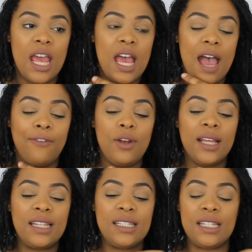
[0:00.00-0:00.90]
I feel
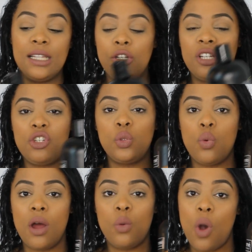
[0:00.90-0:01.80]
like this literally just
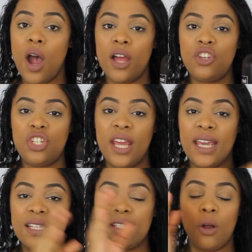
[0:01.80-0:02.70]
one wash
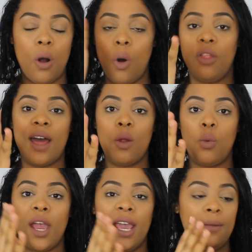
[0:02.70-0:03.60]
takes all that
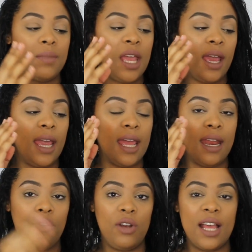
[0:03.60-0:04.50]
away,
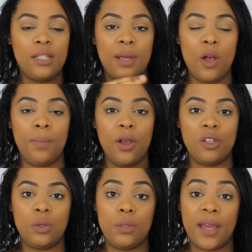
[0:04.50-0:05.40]
and it really has been helping
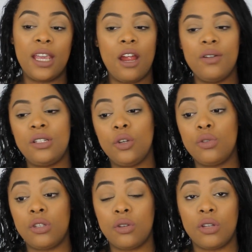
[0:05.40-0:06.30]
also with my
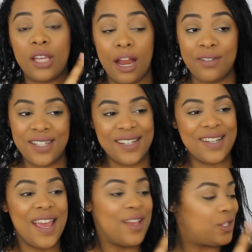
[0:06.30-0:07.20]

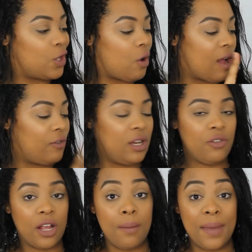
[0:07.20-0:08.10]
keratin. So I really
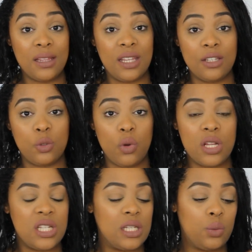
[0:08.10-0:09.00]
recommend this
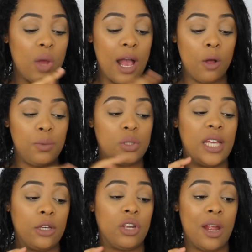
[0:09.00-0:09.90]
one. This will help you
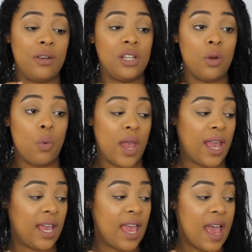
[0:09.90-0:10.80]
take your keratin
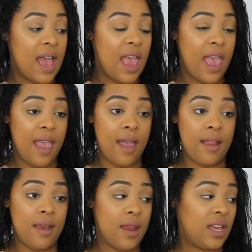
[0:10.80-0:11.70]
away.
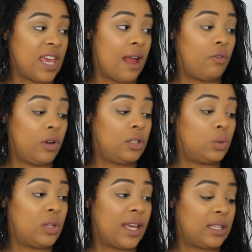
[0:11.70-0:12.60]
And yeah, I really
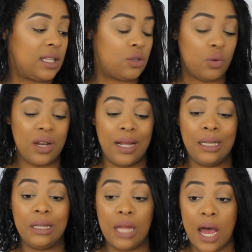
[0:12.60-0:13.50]
do like this one
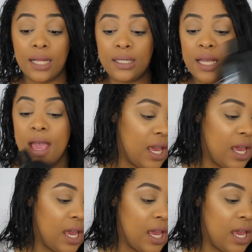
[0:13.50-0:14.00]
a lot.